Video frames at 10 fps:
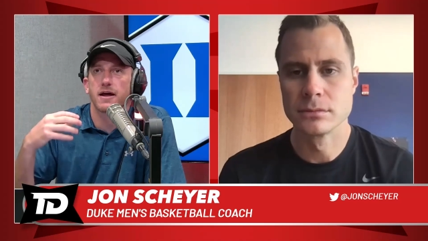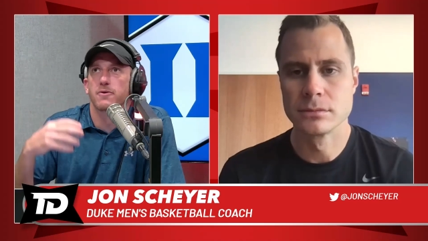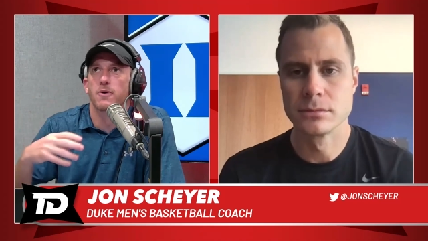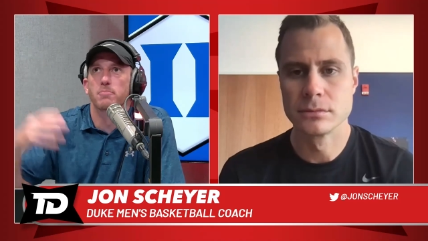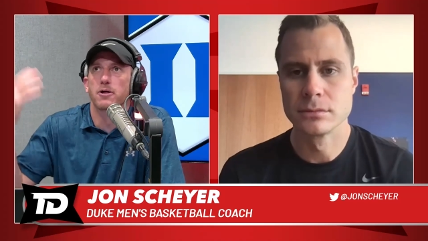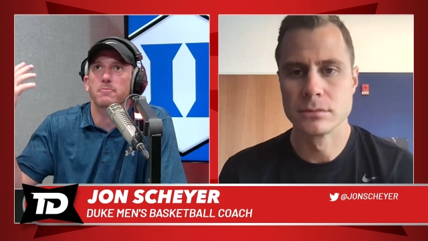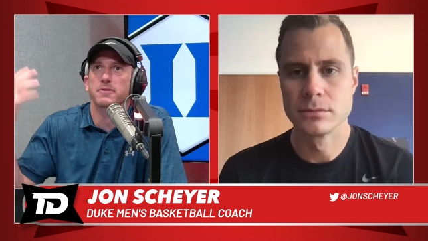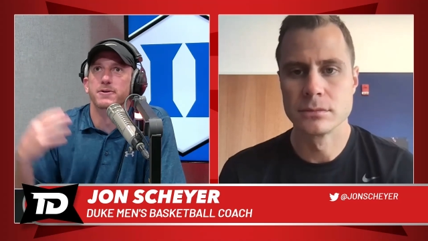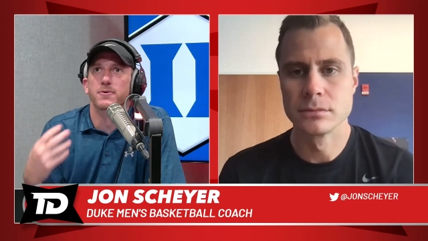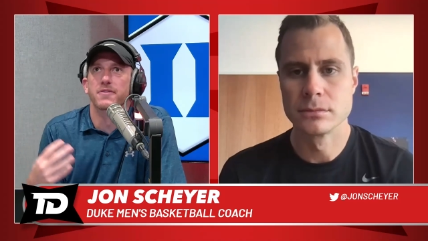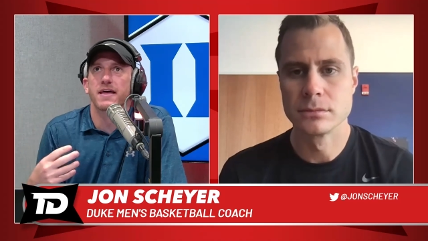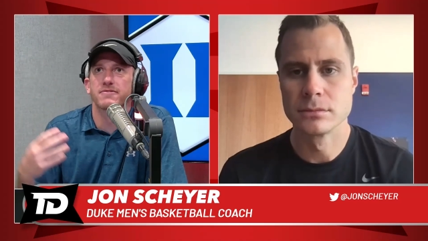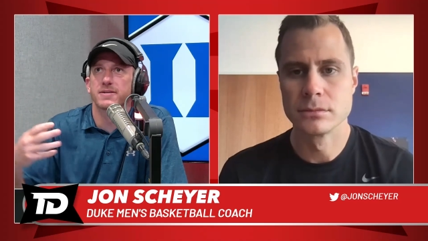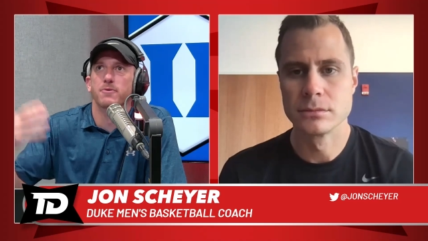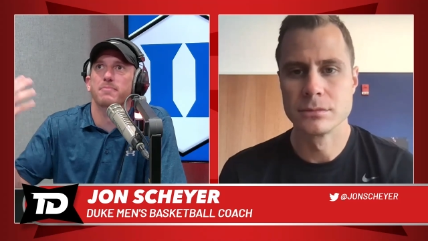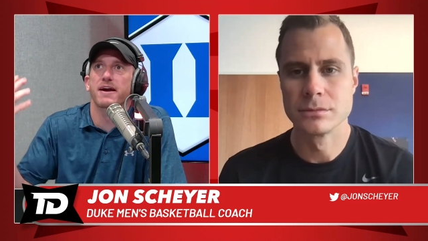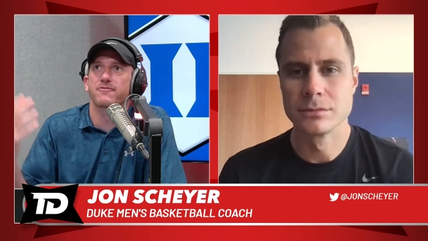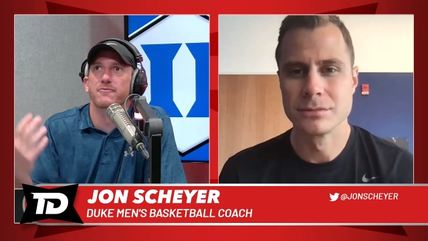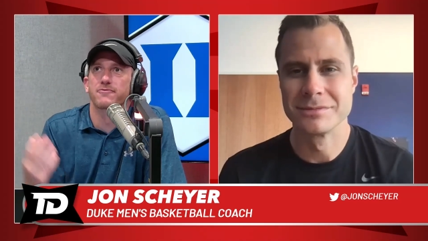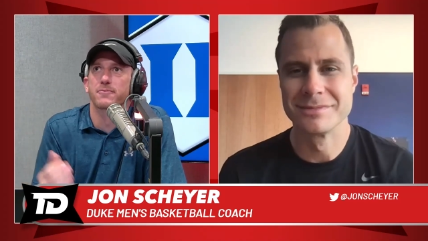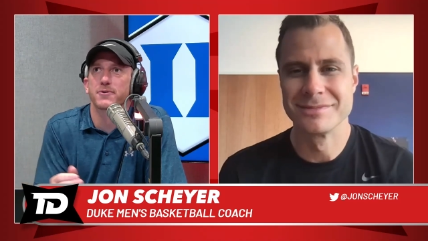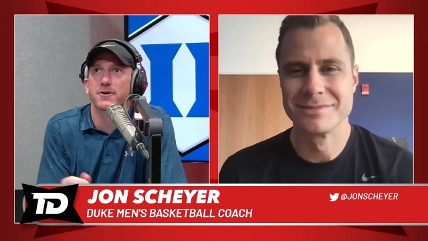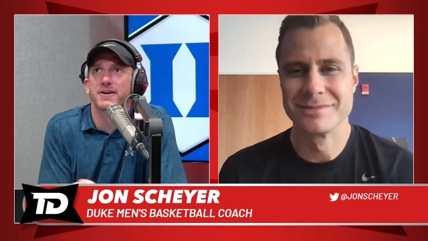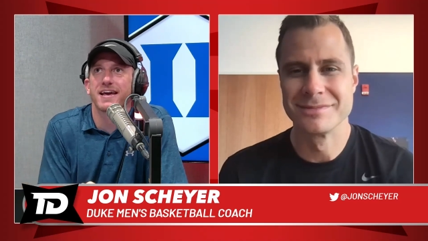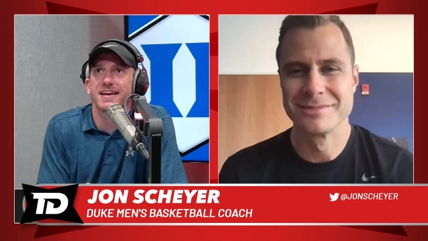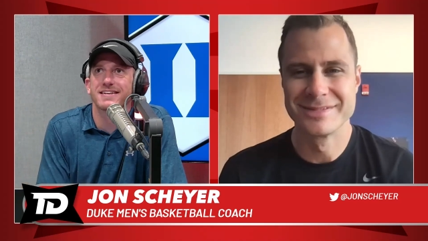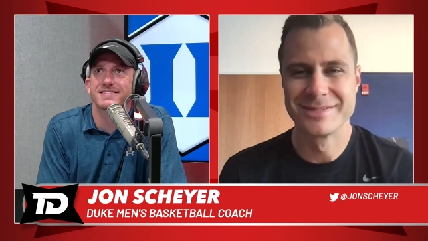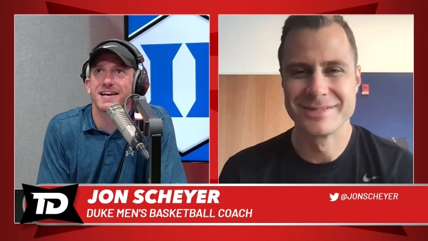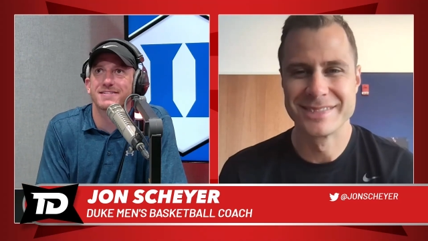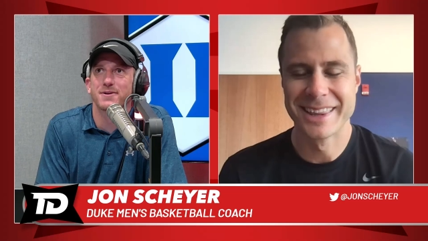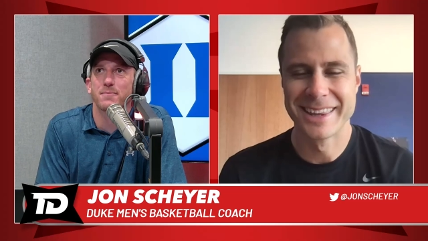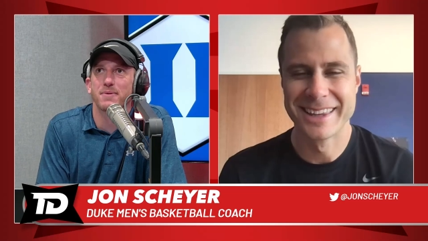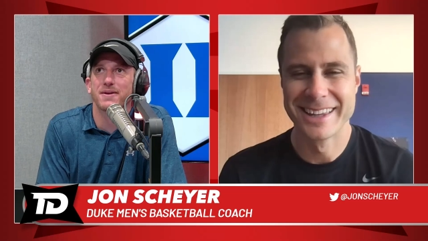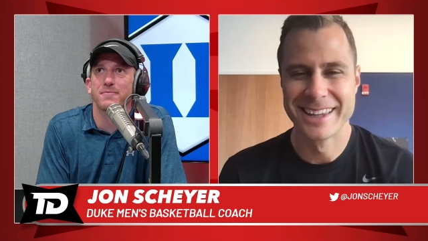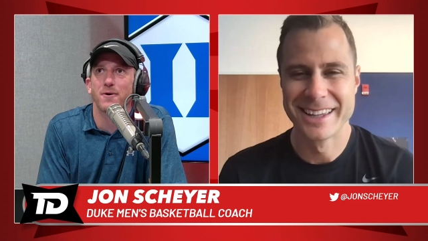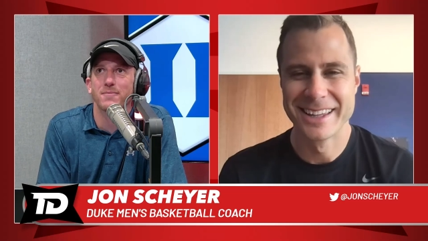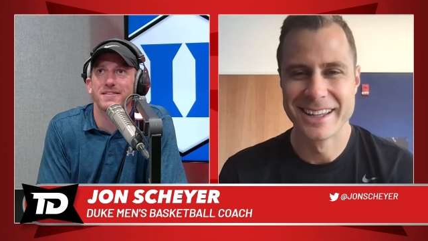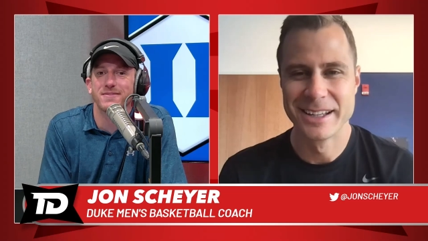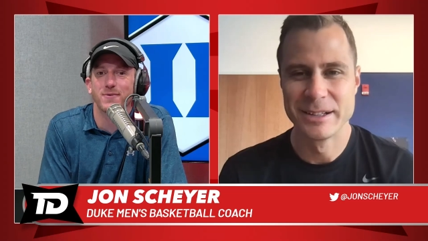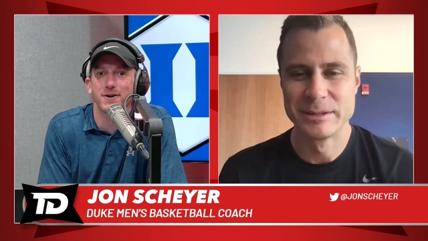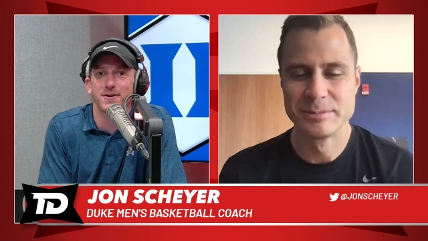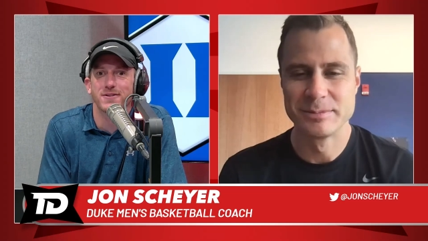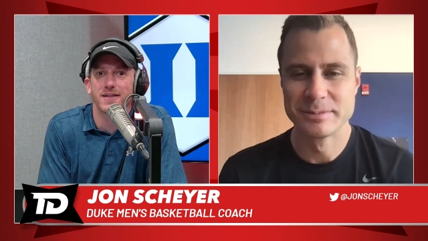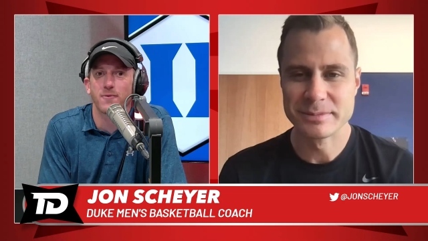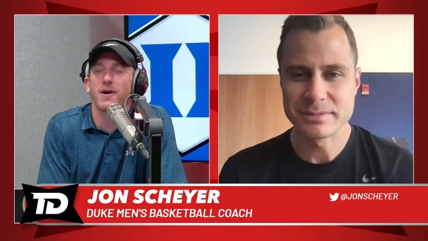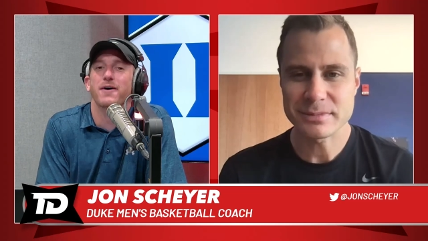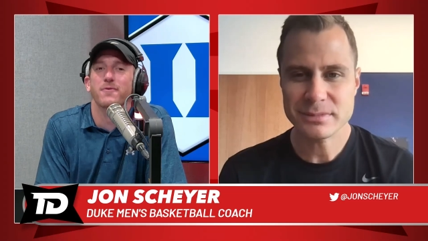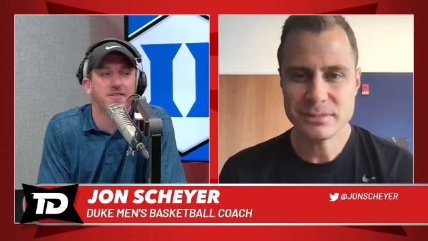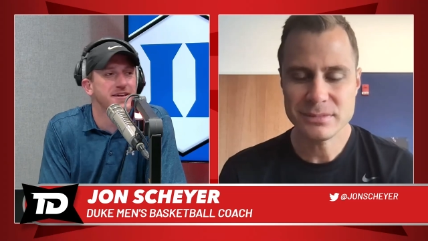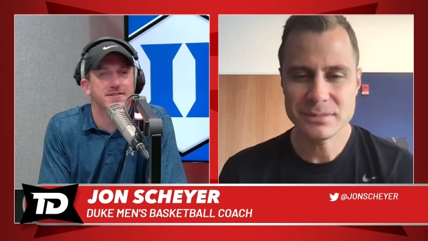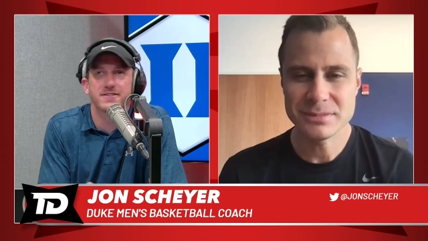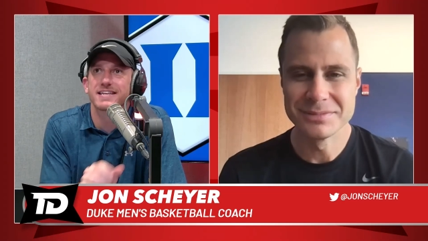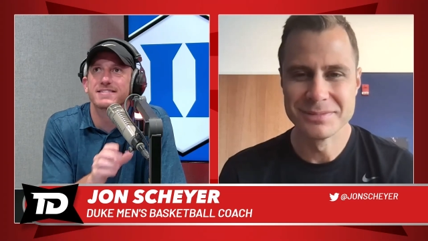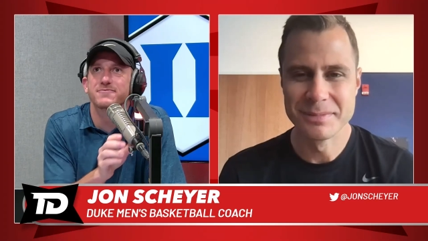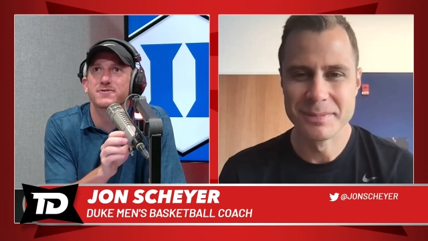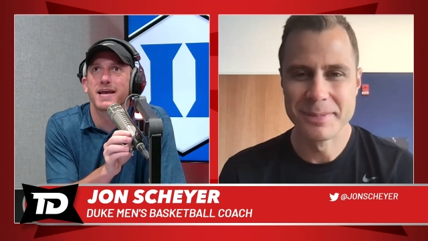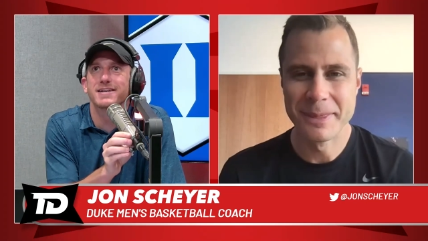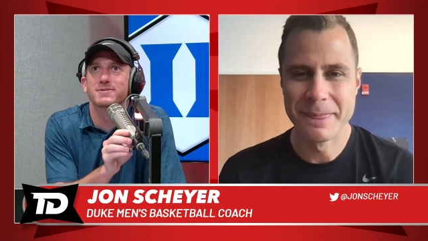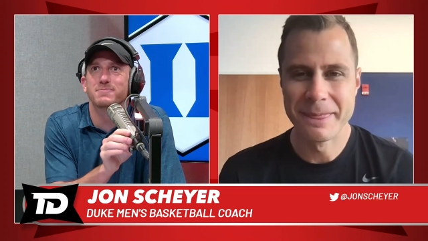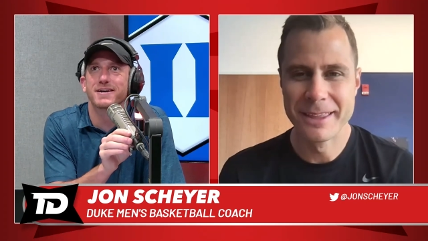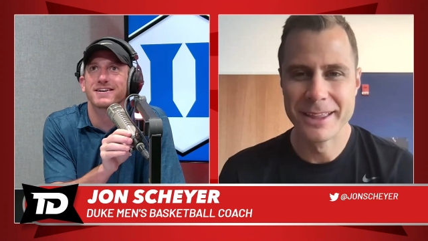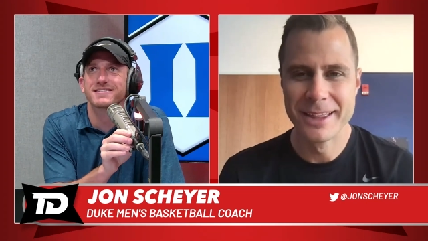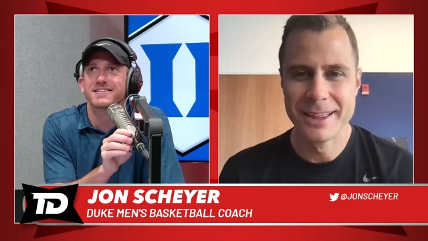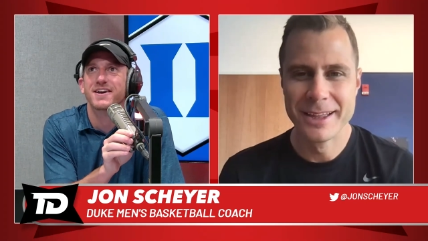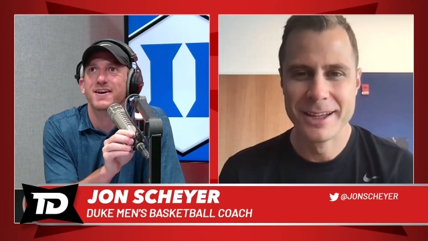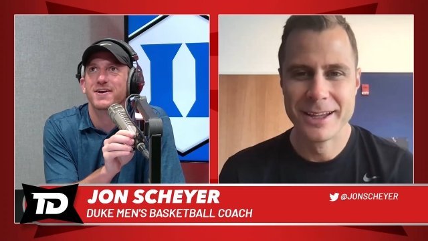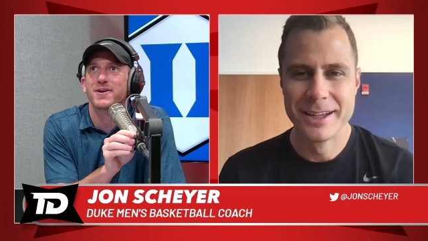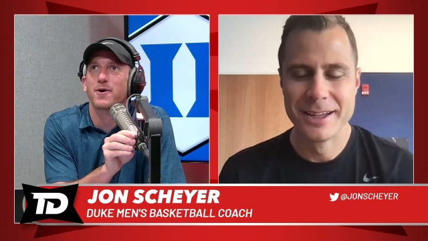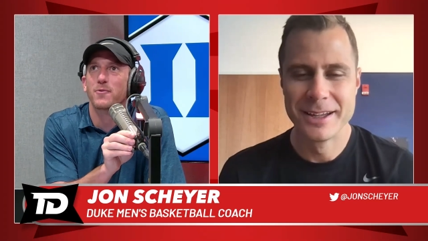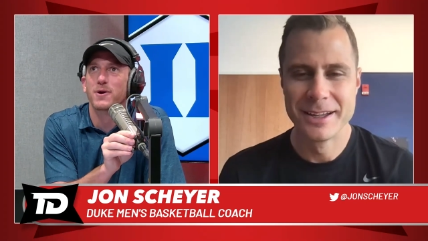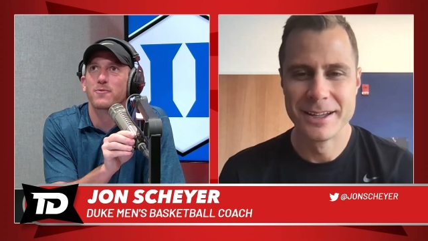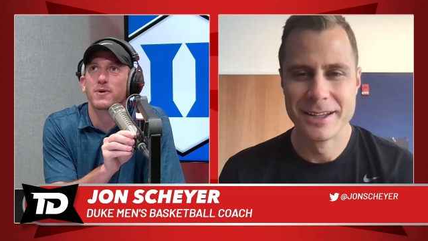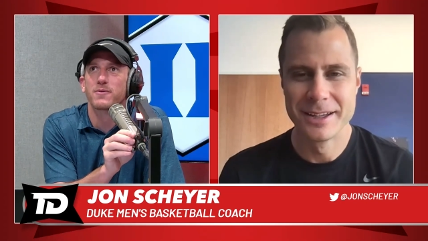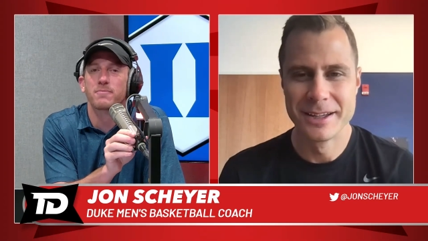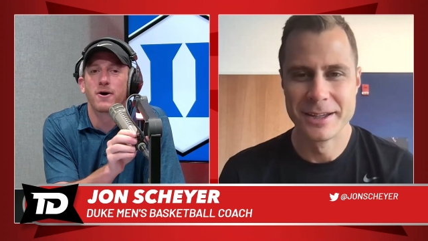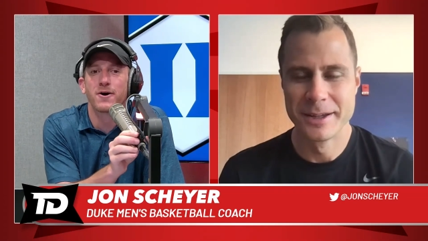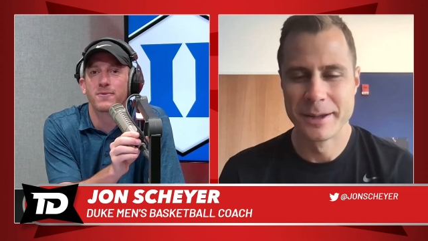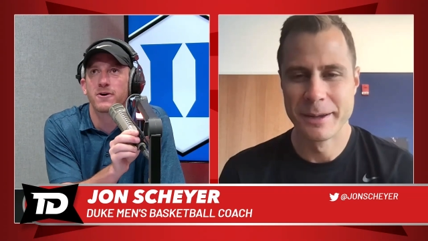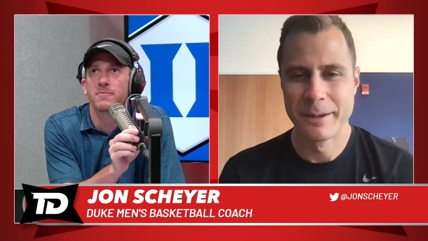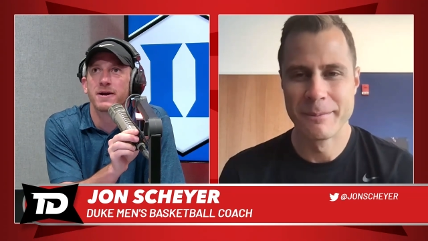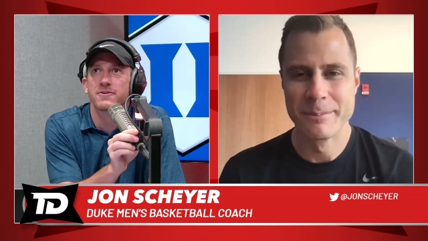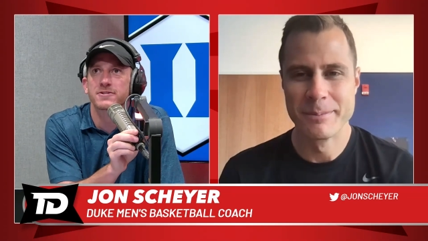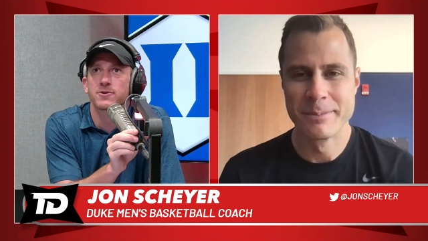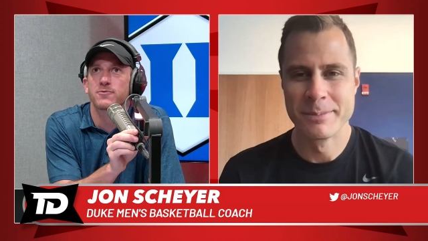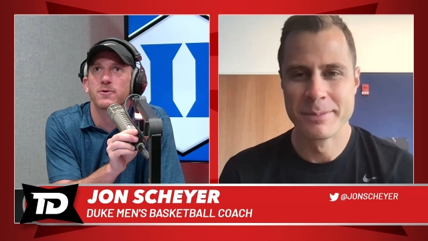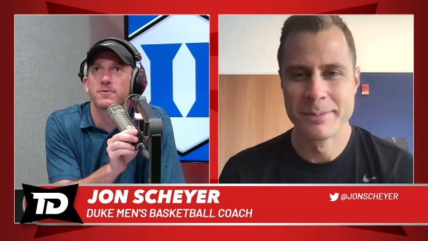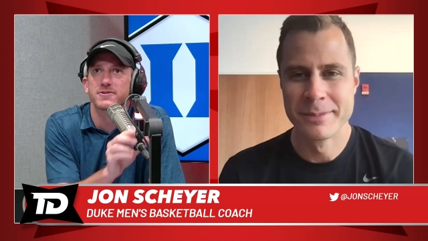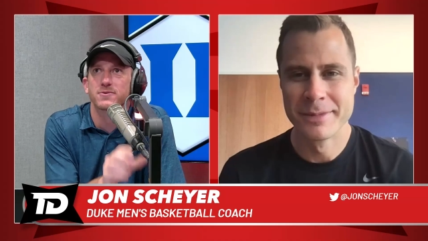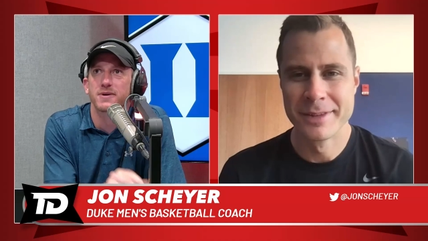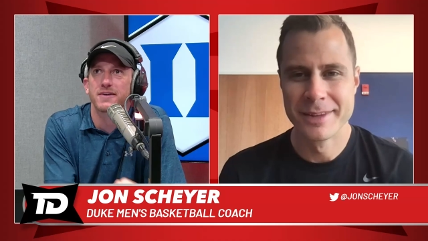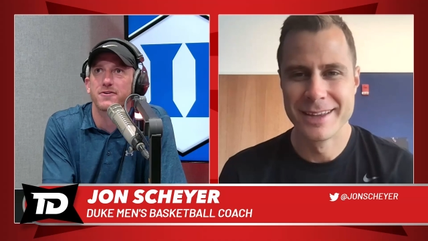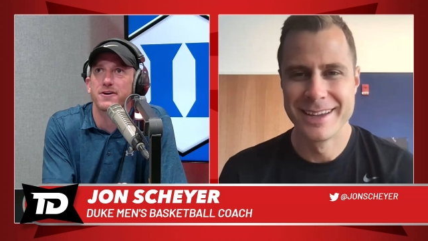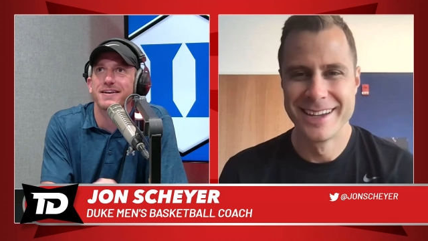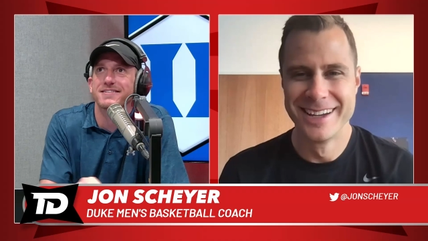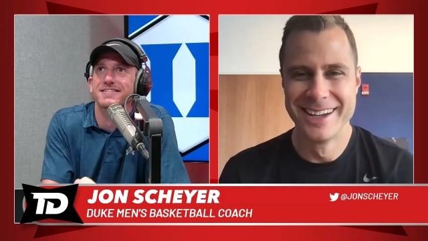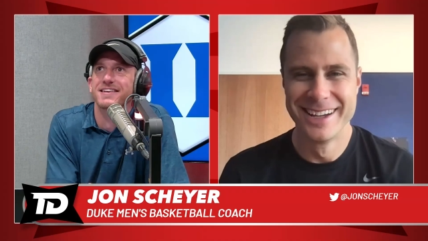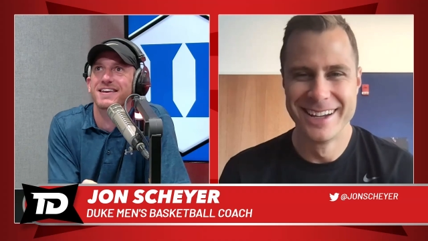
Speaker 1: I don't know Plumlee doing that. Someone back from from your day has has there been a moment where you're like, wow, things things have changed because you know we we were borrowing our parents' Corollas or whatever it is.